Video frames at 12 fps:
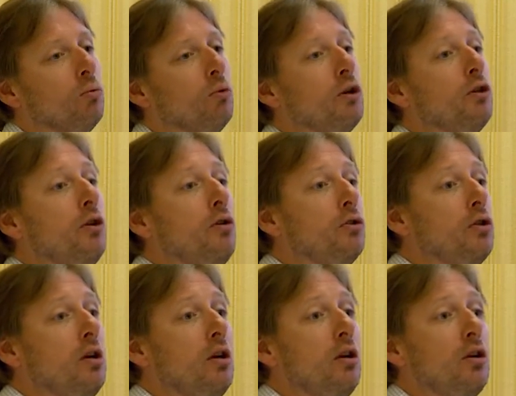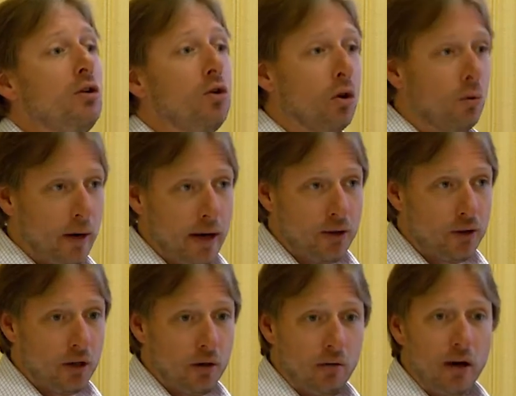reducing your
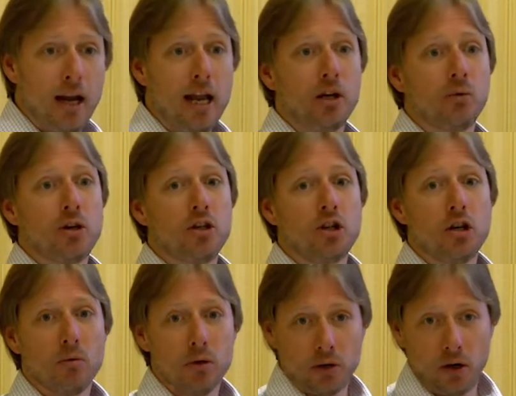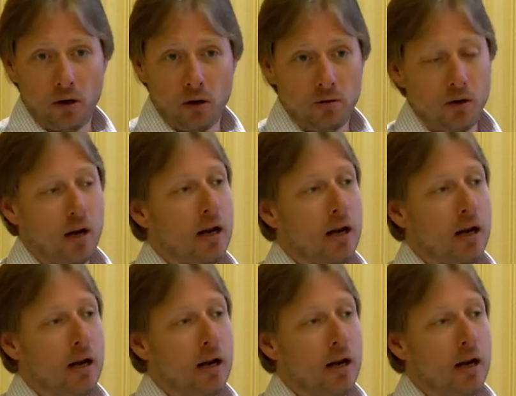risk, increasing your return,